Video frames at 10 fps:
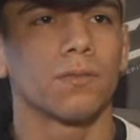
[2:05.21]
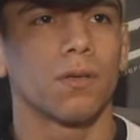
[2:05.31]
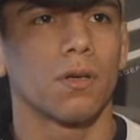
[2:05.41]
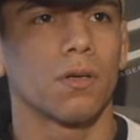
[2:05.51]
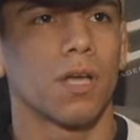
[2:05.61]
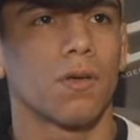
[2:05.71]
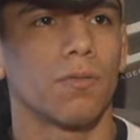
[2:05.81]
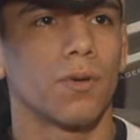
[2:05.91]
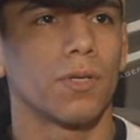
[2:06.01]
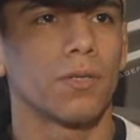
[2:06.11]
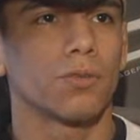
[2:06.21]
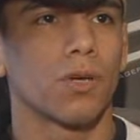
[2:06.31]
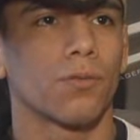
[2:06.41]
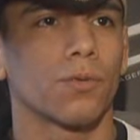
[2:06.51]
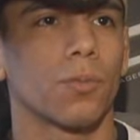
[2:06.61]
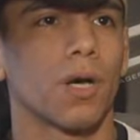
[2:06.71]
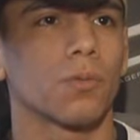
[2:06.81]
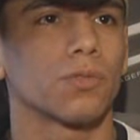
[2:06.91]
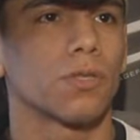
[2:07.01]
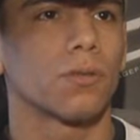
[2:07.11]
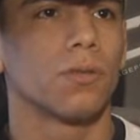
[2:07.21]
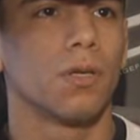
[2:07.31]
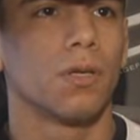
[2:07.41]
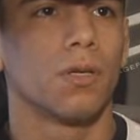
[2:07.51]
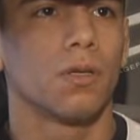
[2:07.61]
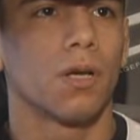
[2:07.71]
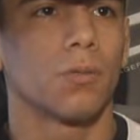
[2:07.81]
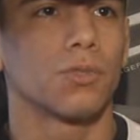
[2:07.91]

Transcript: Uh, I have a very dangerous guard from the bottom, so I'm